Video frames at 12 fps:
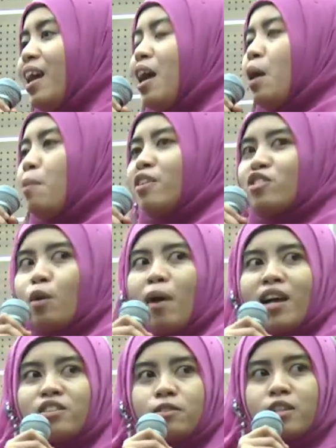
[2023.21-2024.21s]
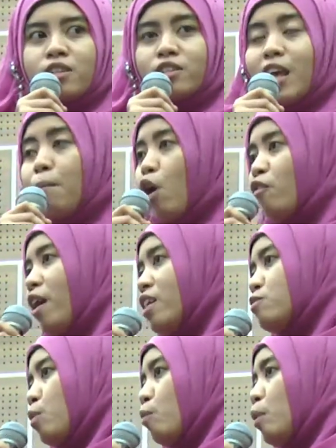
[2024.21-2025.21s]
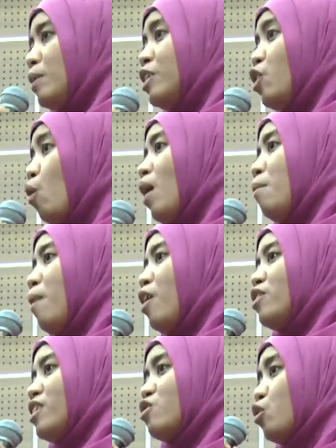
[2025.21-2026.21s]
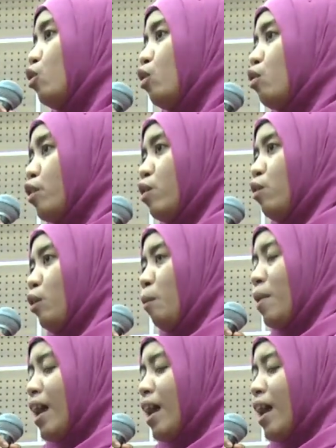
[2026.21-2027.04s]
but some of us probably know about school curriculum.